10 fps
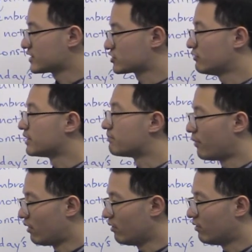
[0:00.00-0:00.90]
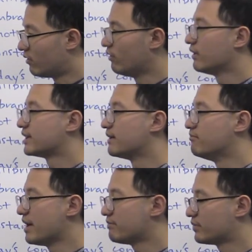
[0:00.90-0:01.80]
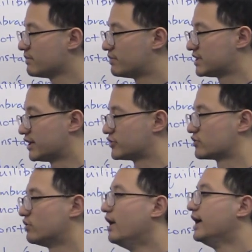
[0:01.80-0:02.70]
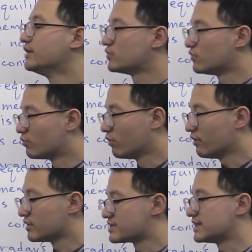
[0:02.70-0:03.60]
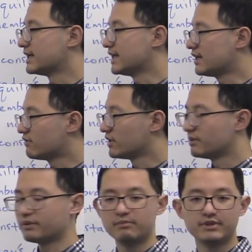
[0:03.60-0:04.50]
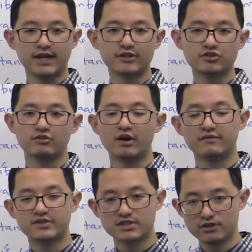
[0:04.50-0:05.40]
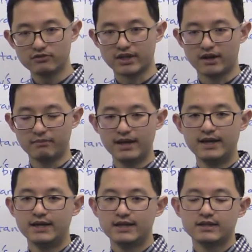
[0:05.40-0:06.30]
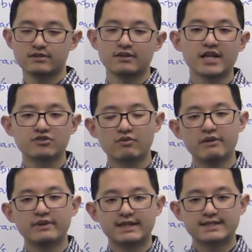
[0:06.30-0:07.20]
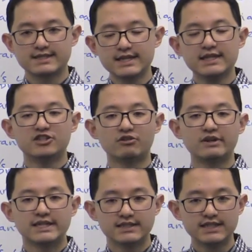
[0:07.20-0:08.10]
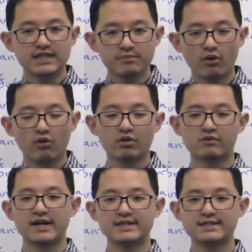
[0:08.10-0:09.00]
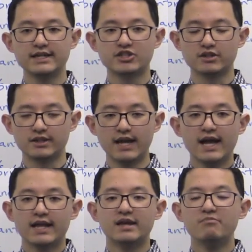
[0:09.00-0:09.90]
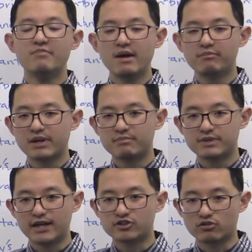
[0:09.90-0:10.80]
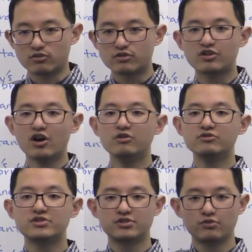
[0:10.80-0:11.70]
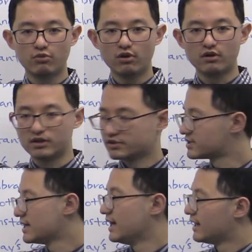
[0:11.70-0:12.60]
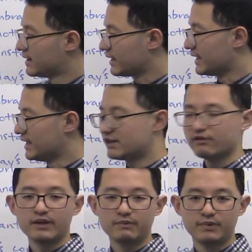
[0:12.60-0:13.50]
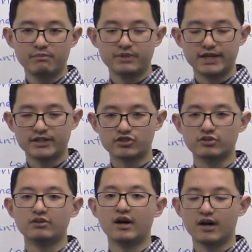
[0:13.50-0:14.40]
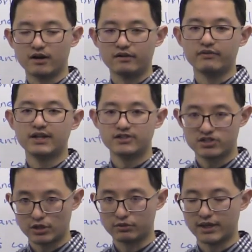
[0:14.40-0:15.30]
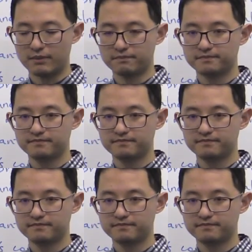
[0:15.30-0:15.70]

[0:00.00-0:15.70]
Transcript: that's going to pull the membrane potential towards the equilibrium potential of sodium. So that's why we can see during depolarization, the membrane potential goes towards the equilibrium potential of sodium.